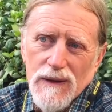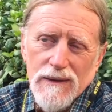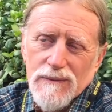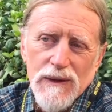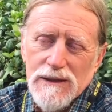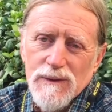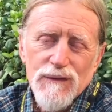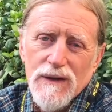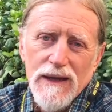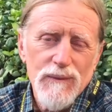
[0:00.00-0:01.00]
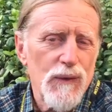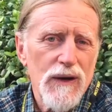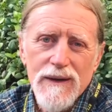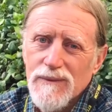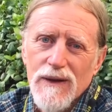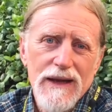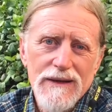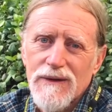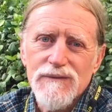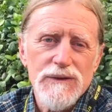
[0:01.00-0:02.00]
it makes me feel like, boy, I'm glad I
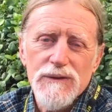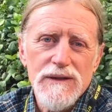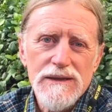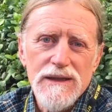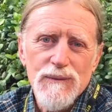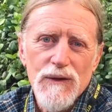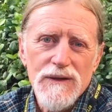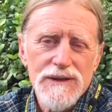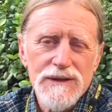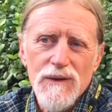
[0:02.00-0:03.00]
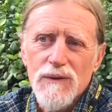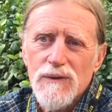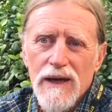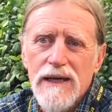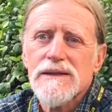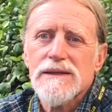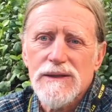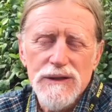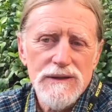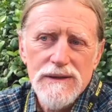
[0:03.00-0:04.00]
don't have to do this anymore. It's so nice to
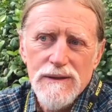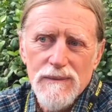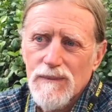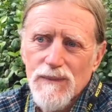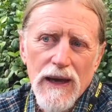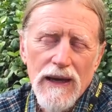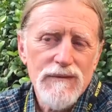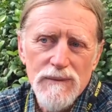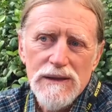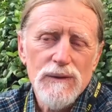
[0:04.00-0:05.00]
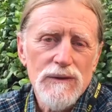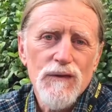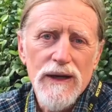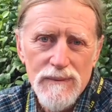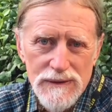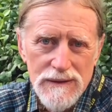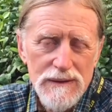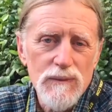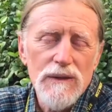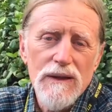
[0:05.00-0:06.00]
just not have to mess with the frames and
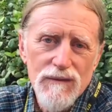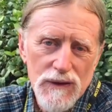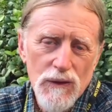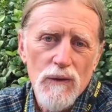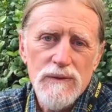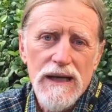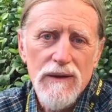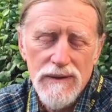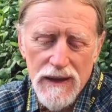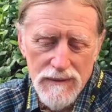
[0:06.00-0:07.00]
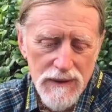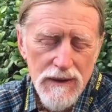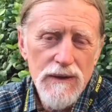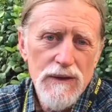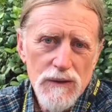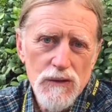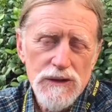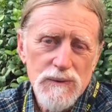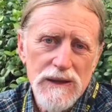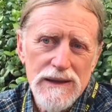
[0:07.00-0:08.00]
to lift the combs out and not
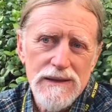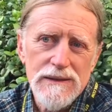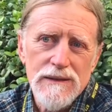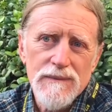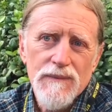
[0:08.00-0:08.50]
crush bees.